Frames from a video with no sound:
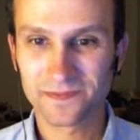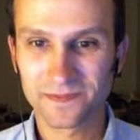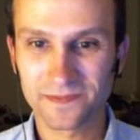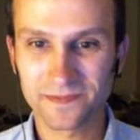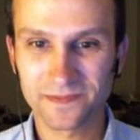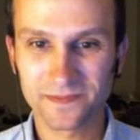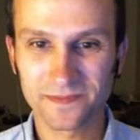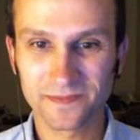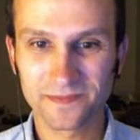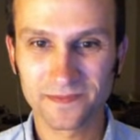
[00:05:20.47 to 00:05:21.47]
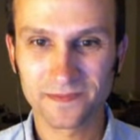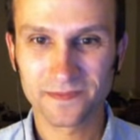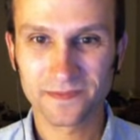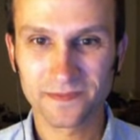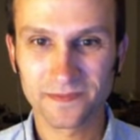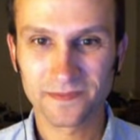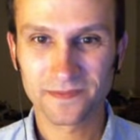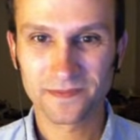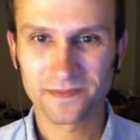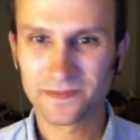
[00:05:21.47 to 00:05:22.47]

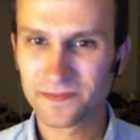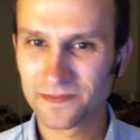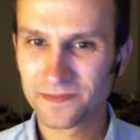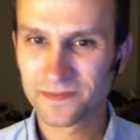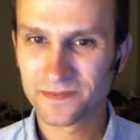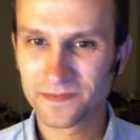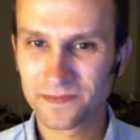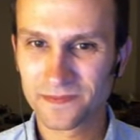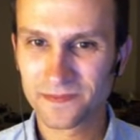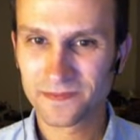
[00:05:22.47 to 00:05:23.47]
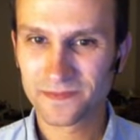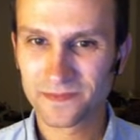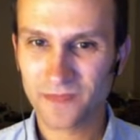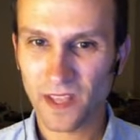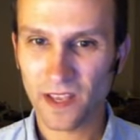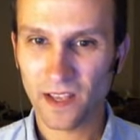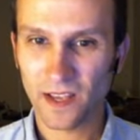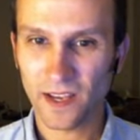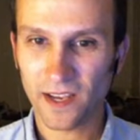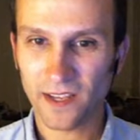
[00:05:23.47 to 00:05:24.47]

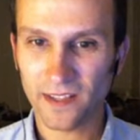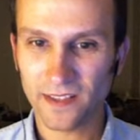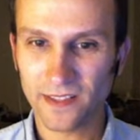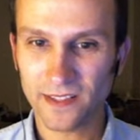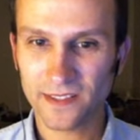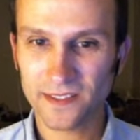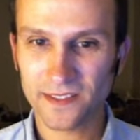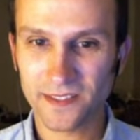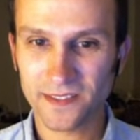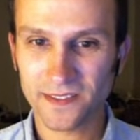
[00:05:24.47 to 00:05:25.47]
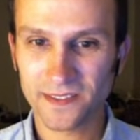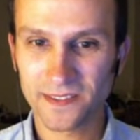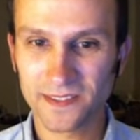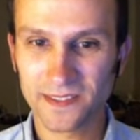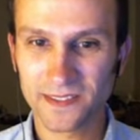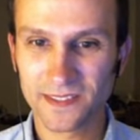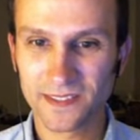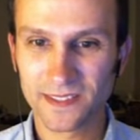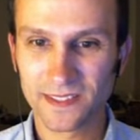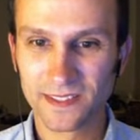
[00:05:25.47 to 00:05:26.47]

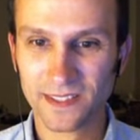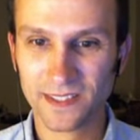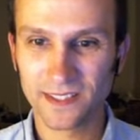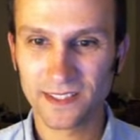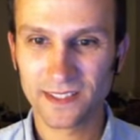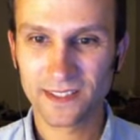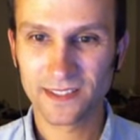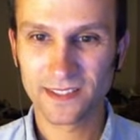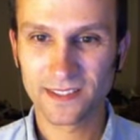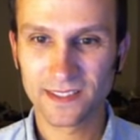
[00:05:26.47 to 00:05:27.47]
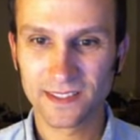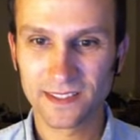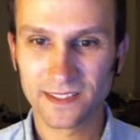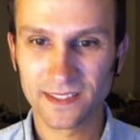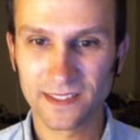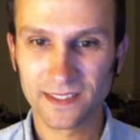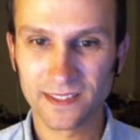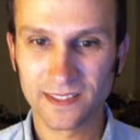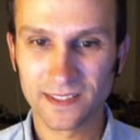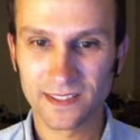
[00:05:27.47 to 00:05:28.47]
(not speaking)